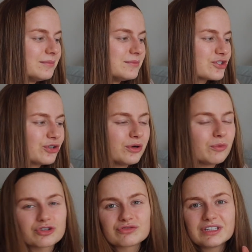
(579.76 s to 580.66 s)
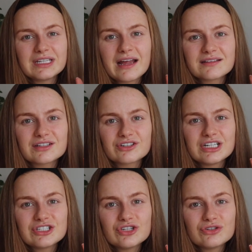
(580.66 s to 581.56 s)
So it wasn't really
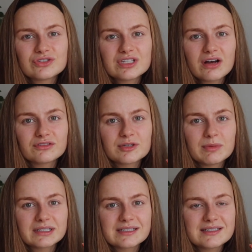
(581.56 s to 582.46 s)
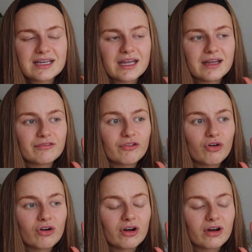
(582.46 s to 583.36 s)
necessary to use the ultimate listy
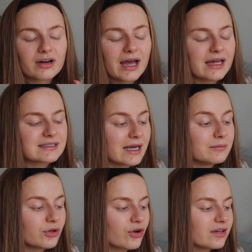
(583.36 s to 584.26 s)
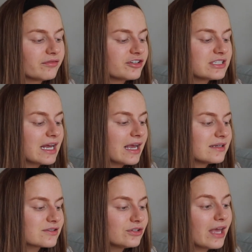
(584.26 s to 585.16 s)
for time blocking for
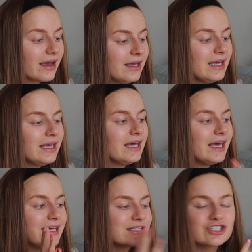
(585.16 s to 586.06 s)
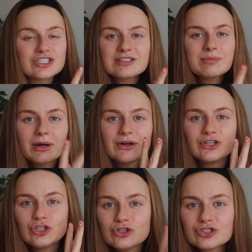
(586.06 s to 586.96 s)
today. So yeah, it's just
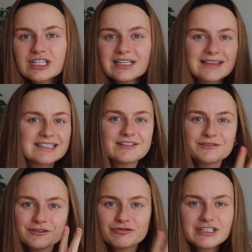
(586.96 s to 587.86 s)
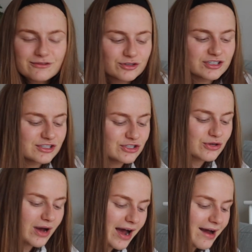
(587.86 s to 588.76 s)
about using the different resources that
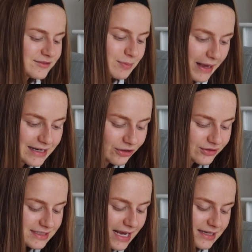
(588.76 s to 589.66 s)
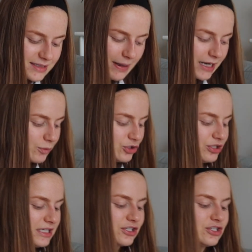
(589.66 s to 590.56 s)
you have depending on the day, depending what you
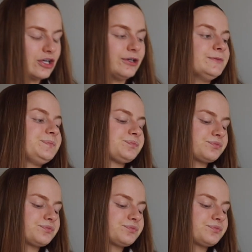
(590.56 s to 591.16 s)
need to do.